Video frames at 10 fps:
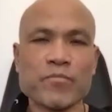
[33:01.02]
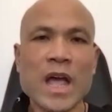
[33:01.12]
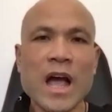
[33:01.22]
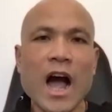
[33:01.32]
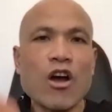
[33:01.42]

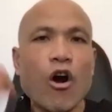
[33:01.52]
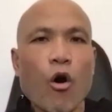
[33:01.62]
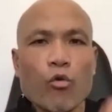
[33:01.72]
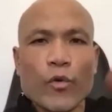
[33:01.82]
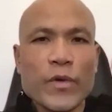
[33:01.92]
I
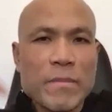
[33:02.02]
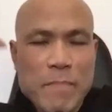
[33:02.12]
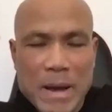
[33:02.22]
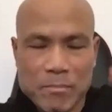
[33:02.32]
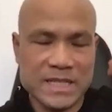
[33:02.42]
always
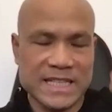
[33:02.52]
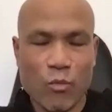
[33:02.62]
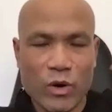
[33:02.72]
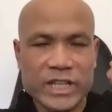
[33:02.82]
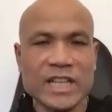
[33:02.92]
remember that
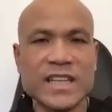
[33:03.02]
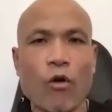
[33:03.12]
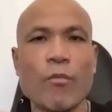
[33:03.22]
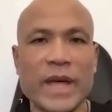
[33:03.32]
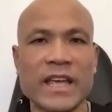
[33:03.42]
what he
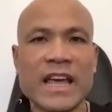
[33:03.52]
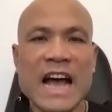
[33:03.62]
told me,